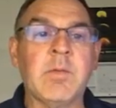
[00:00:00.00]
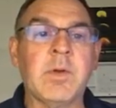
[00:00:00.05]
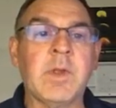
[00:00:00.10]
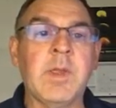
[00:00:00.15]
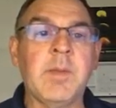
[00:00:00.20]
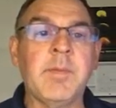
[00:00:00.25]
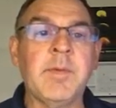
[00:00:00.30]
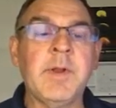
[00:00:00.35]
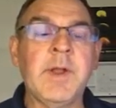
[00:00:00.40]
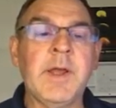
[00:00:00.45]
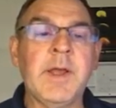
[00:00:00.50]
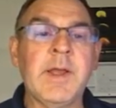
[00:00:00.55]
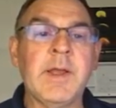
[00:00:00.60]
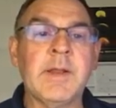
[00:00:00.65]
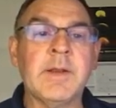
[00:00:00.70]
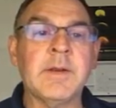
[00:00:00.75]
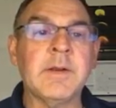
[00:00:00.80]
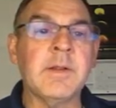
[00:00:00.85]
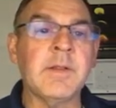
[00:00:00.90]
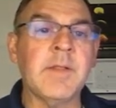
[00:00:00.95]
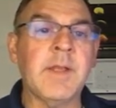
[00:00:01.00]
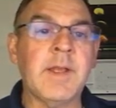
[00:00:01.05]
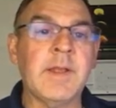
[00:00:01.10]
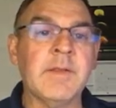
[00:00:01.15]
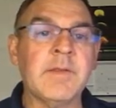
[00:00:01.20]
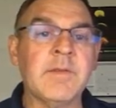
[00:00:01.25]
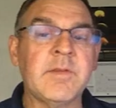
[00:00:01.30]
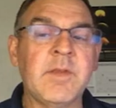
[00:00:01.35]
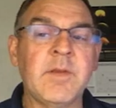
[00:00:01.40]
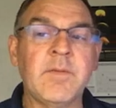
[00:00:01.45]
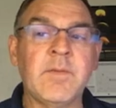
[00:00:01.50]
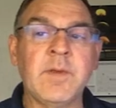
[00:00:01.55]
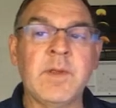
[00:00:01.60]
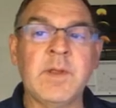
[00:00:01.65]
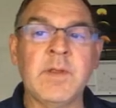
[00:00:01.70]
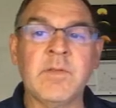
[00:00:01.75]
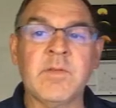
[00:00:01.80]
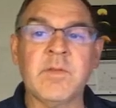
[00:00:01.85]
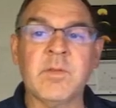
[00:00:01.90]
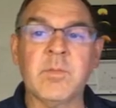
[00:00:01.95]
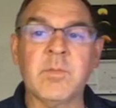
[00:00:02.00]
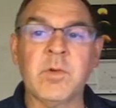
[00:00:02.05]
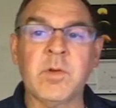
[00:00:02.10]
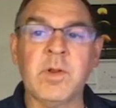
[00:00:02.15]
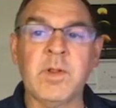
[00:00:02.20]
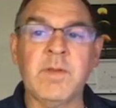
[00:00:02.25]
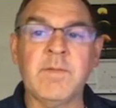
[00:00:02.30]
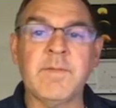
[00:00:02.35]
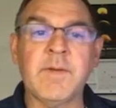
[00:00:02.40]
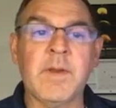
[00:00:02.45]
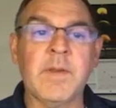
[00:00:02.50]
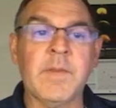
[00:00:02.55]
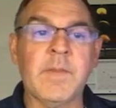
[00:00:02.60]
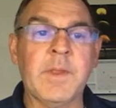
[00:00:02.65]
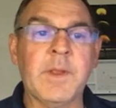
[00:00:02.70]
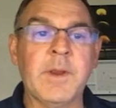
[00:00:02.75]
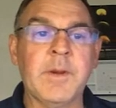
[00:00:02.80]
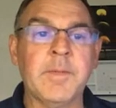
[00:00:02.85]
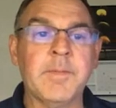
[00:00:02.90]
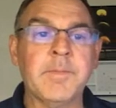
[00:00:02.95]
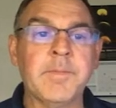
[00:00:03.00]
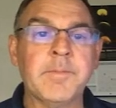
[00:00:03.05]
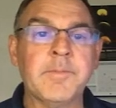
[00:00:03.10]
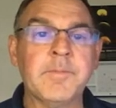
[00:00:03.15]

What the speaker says: We'll keep an eye on that and see if we can get some relief out there.